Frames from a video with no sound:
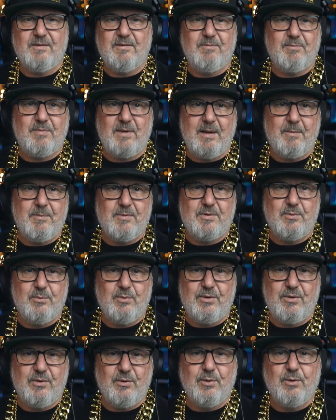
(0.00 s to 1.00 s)
comes
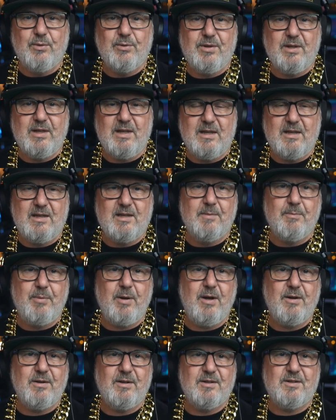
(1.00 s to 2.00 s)
with all the
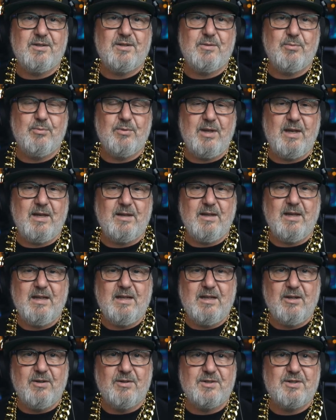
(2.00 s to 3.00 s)
components without
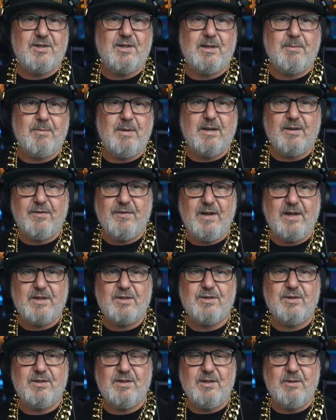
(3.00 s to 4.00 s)
any on-site
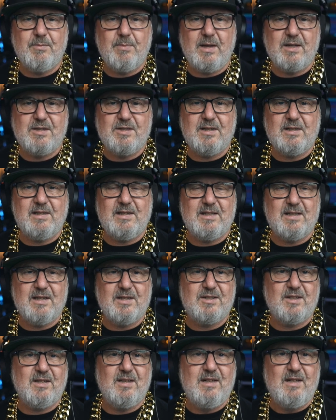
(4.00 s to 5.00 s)
manufacturer. You basically
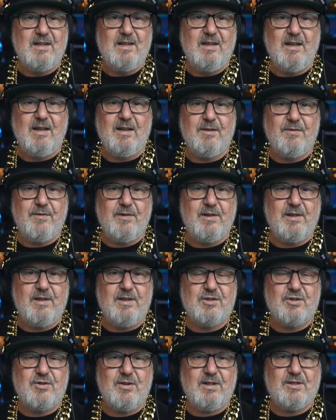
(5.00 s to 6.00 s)
just follow the
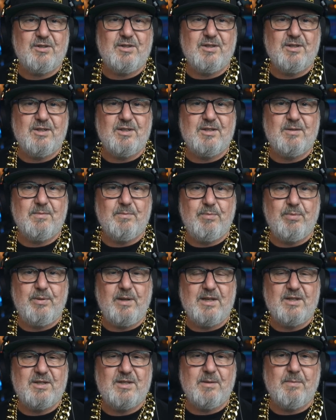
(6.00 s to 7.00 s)
instructions,
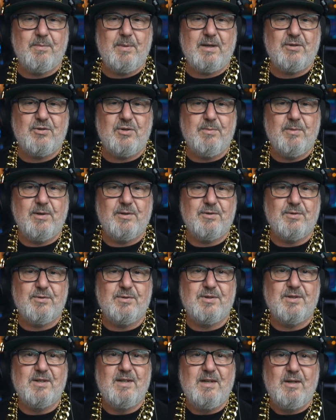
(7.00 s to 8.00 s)
place the battery
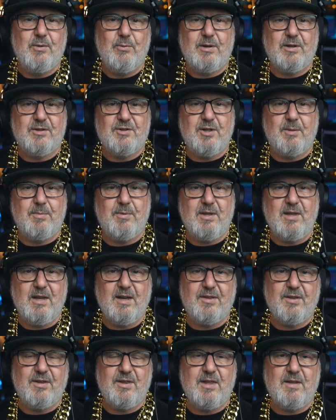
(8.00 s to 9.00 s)
modules one on top of the
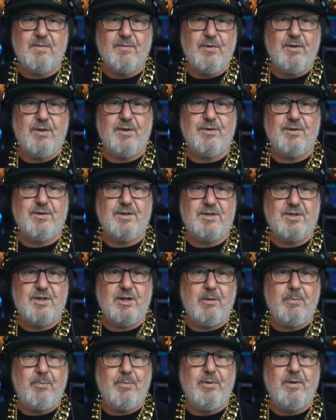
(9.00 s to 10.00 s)
other, the inverter on the
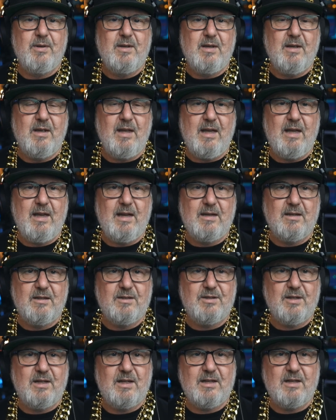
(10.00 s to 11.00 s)
top,
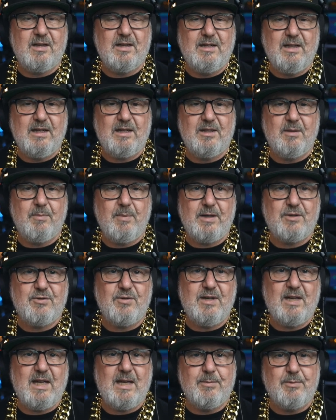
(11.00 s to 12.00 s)
and connect the battery
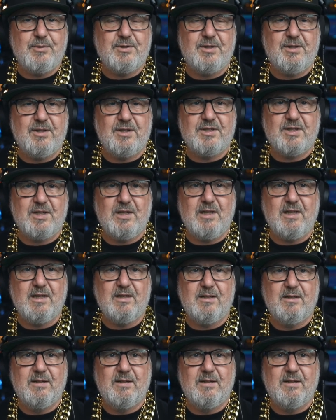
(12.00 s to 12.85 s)
cables on the side.